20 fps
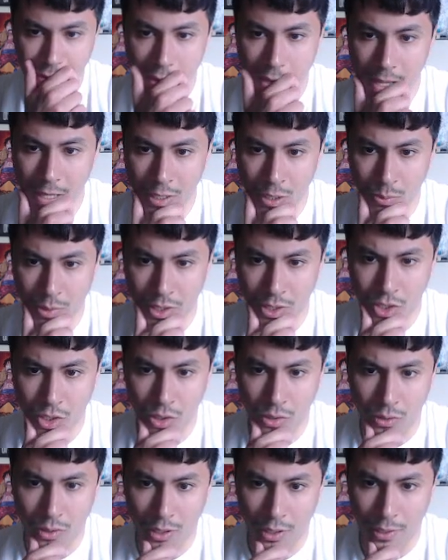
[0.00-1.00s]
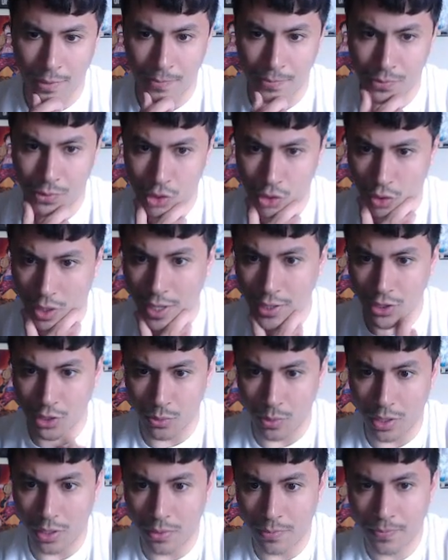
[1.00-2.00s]
as well as your Strides as
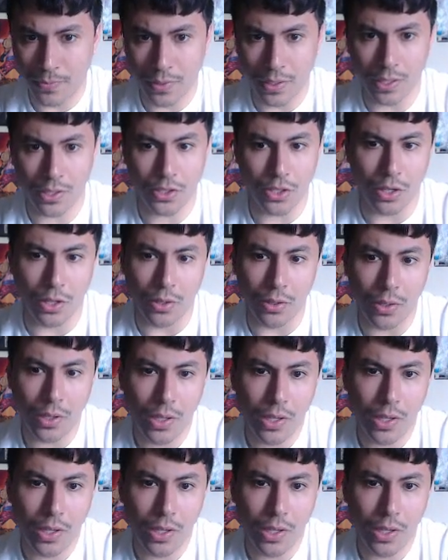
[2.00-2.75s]
well. So